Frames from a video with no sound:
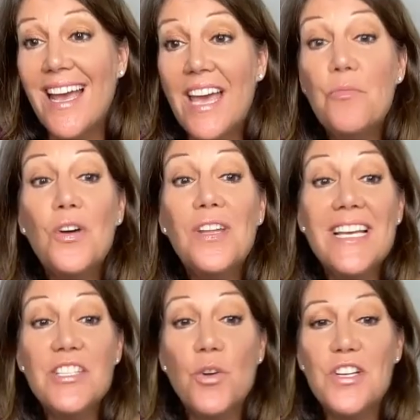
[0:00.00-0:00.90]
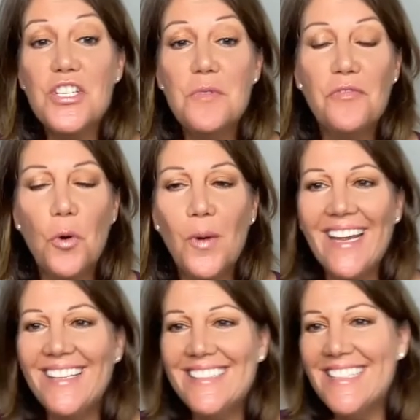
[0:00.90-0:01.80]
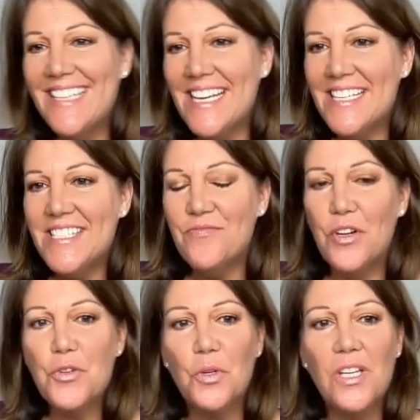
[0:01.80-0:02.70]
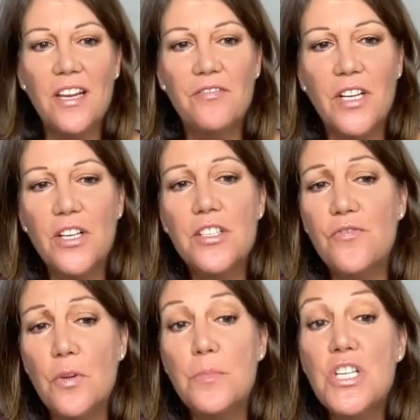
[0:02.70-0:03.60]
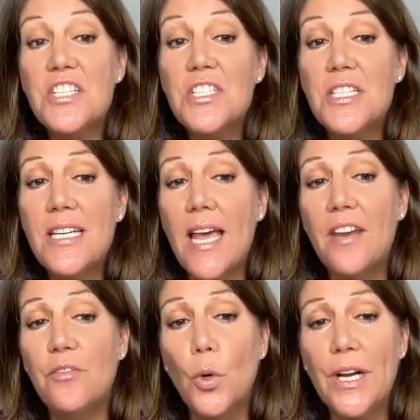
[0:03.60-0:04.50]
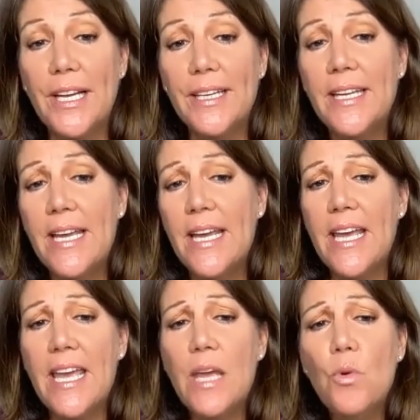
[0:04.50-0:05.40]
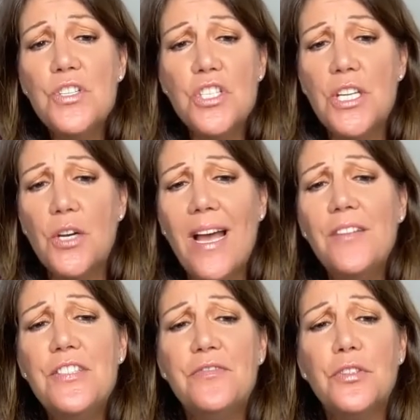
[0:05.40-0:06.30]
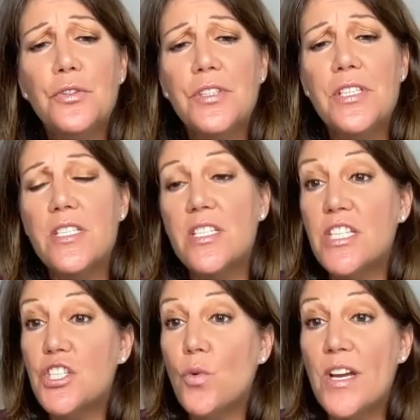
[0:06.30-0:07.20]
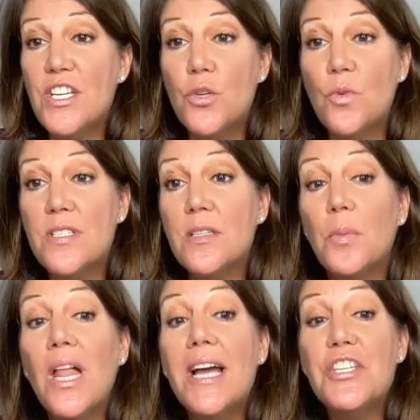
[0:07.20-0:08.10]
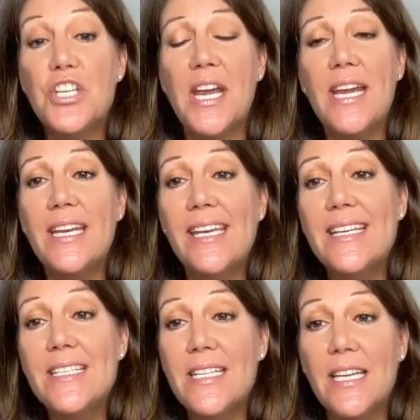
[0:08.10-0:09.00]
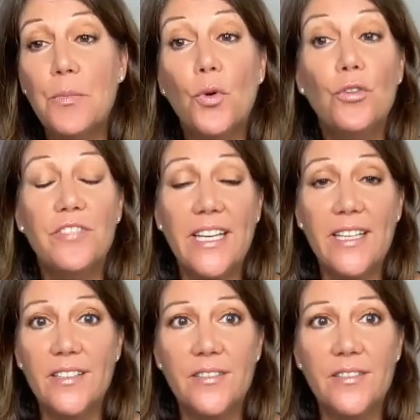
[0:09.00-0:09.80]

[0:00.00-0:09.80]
And one last question before we end today's virtual light fair is from Justin out of Oregon. He wants to know, how difficult is the situation with supply chain, and is it improving?